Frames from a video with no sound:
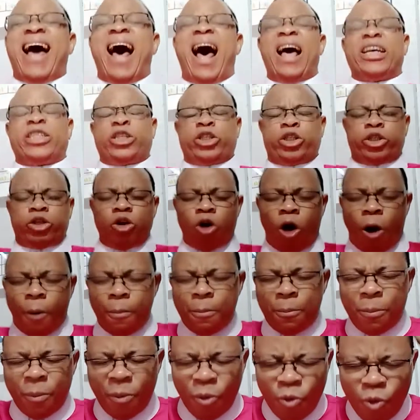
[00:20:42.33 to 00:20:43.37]
as
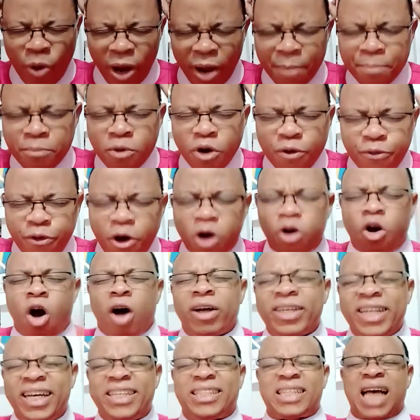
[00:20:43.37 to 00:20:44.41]
we move, O
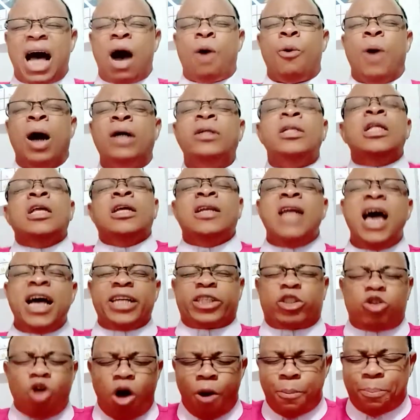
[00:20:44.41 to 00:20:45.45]
God, this hour,
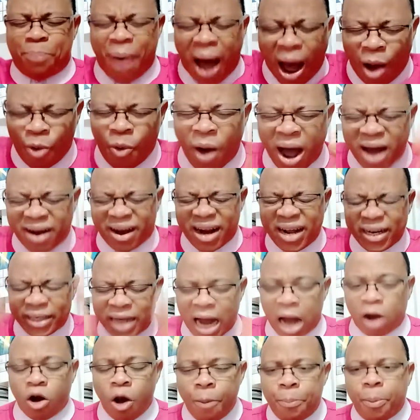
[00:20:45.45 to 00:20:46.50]
let your power rain
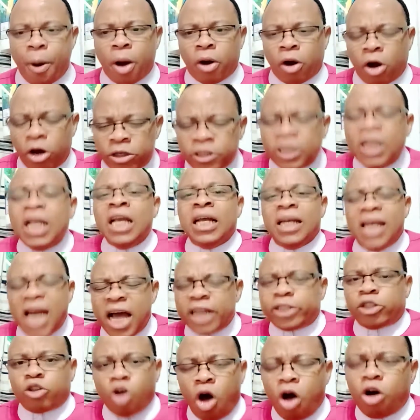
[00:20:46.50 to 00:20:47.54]
down upon us.
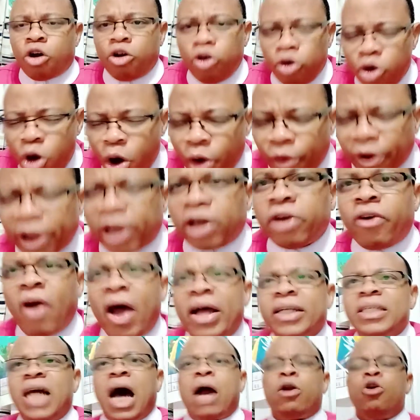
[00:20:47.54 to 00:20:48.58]
Let your glory
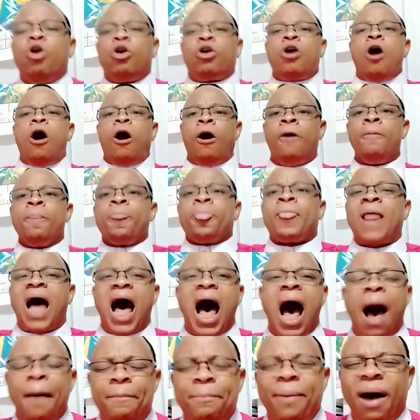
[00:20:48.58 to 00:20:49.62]
rain down, O God.
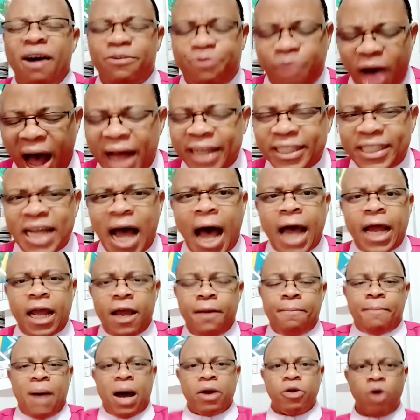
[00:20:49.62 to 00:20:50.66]
Abba, Father,
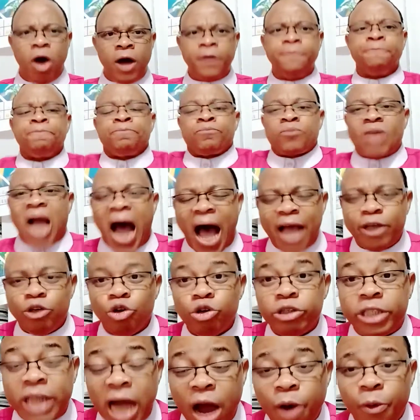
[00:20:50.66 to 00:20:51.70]
Emmanuel, are you
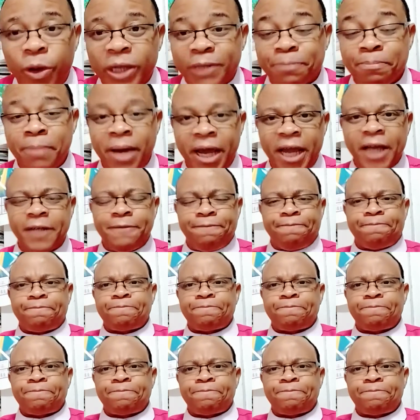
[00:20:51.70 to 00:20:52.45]
there with me?